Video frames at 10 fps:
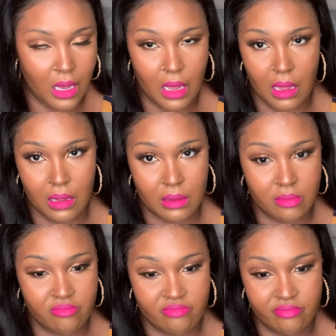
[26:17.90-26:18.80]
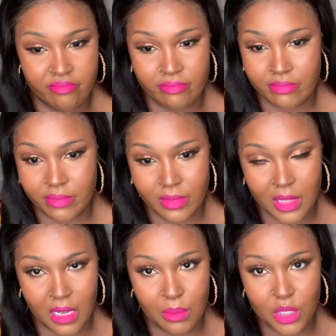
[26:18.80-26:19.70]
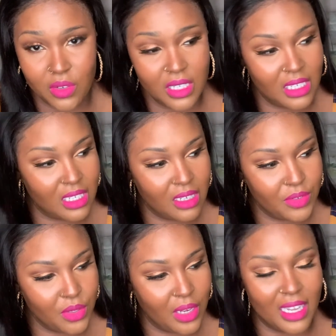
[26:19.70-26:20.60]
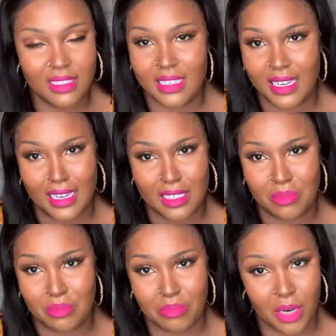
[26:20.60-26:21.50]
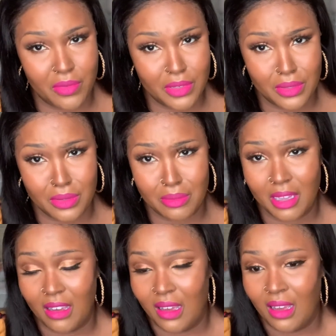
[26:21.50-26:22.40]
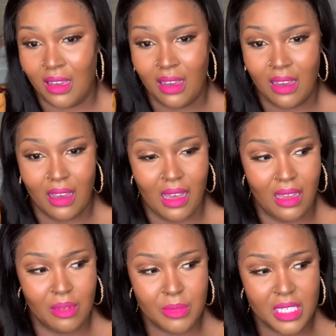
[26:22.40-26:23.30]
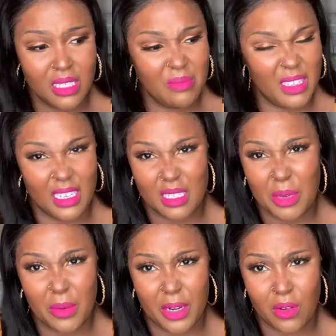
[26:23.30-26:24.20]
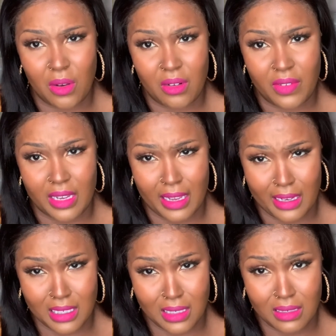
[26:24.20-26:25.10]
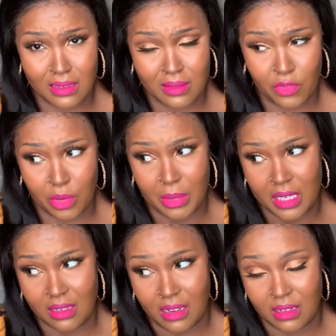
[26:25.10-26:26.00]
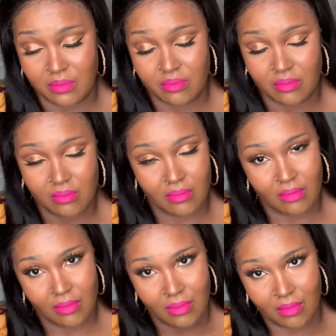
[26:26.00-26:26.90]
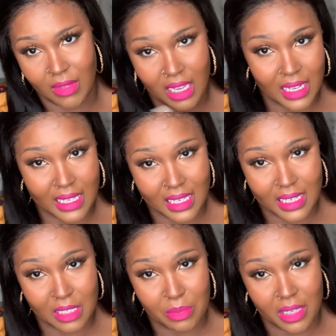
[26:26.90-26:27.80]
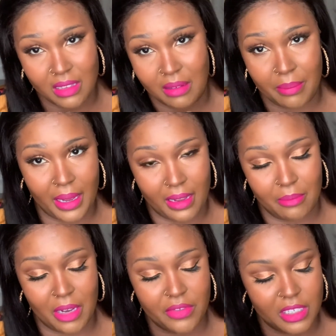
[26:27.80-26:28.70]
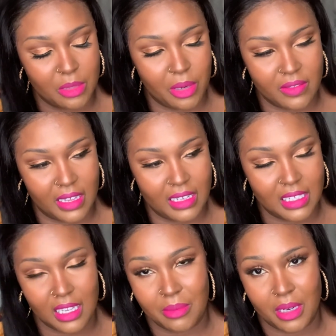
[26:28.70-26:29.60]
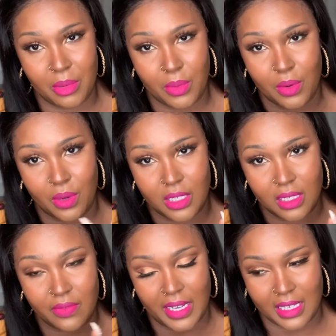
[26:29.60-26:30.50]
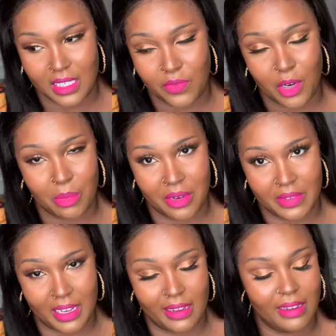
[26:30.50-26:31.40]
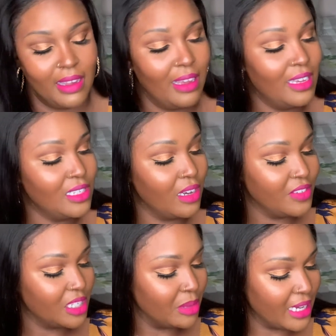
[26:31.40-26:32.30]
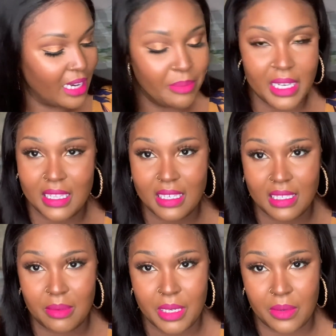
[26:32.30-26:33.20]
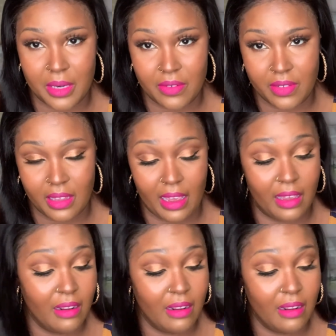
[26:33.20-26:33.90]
Um, a majority of the stuff too. I had got some perfume. Just some things. I'm getting ready to go on vacation for my in like the next month in May. My friend's birthday is coming up, and we're going to Vegas for a birthday. So I've just been kind of picking things up, getting ready for that.